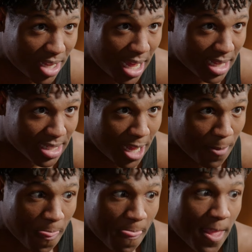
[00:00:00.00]
guys,
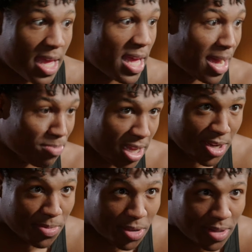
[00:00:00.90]
like I'm
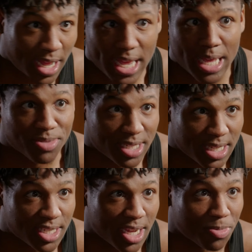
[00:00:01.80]
letting them know like, hey, I'm
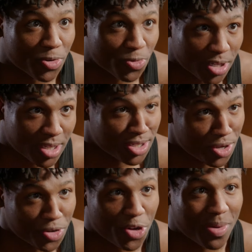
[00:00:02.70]
GG. I'm the Rook,
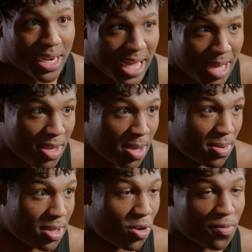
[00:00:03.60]
you don't know my name yet,
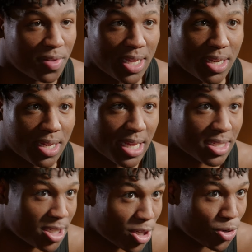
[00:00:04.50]
but hopefully in the
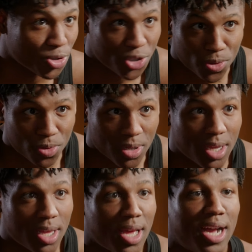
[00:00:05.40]
next year or two,
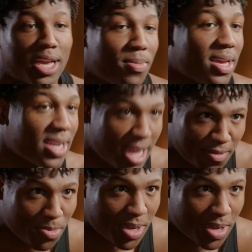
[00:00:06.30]
I can make a name for